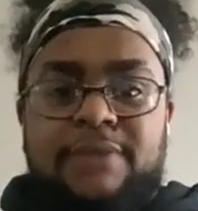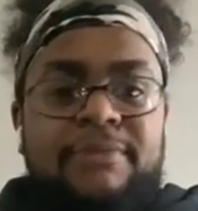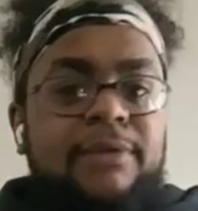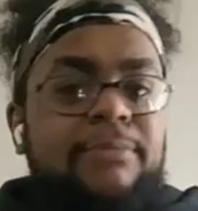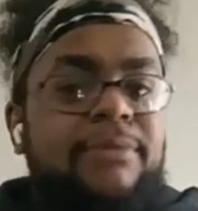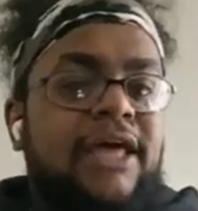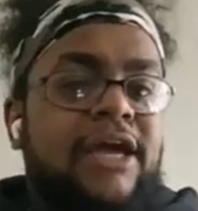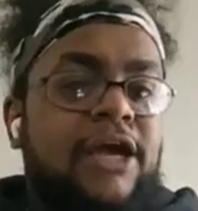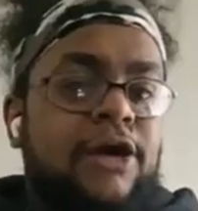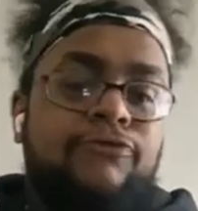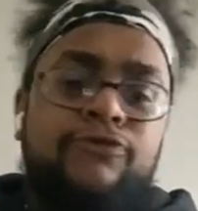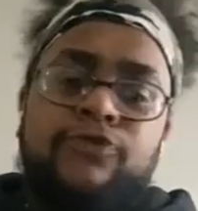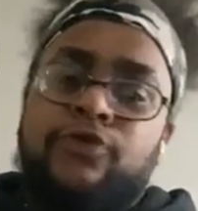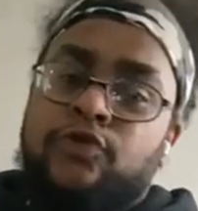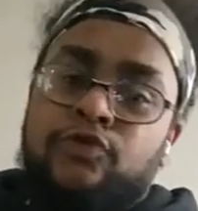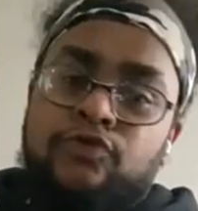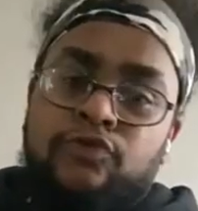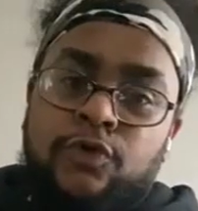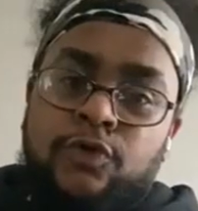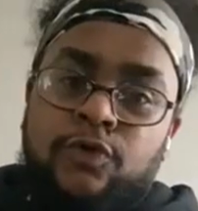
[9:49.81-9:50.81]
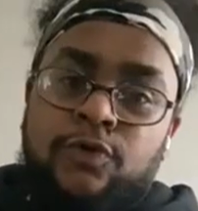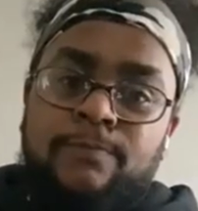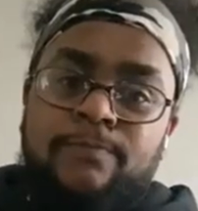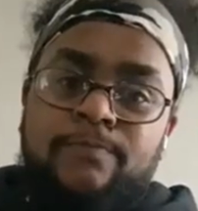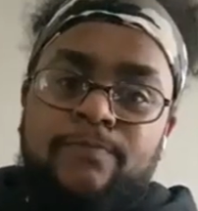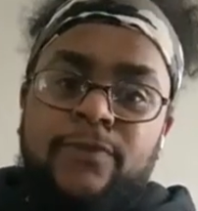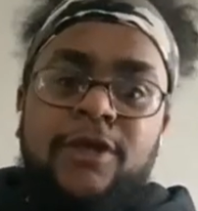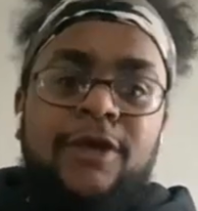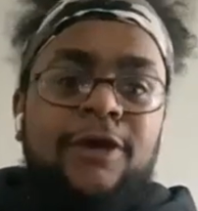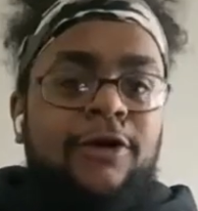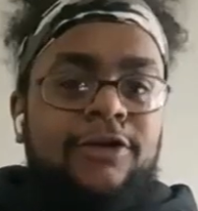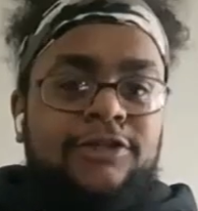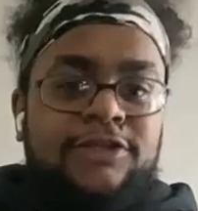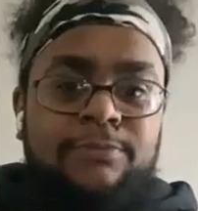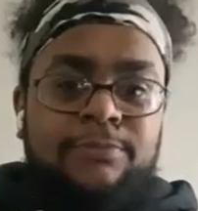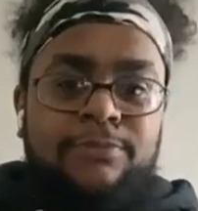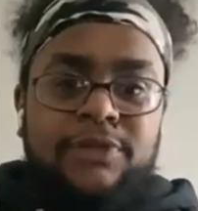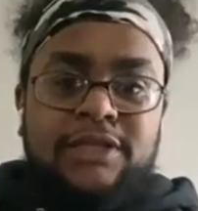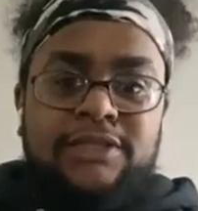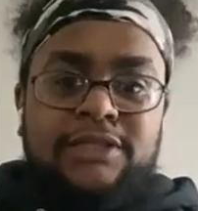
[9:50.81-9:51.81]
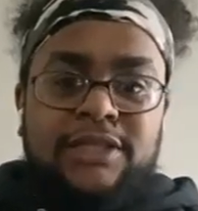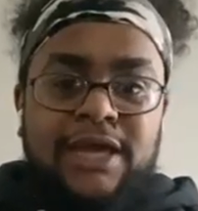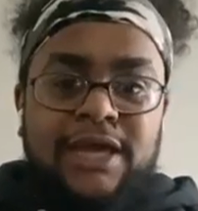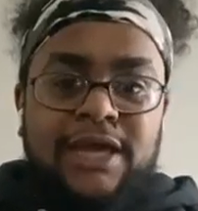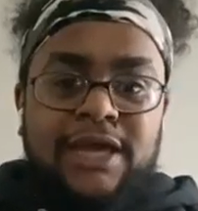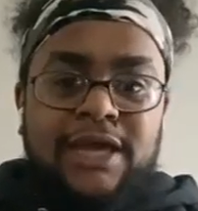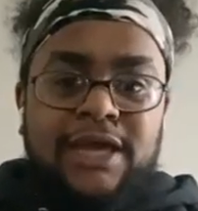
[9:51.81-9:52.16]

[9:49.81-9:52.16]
maybe like a funeral or something like that.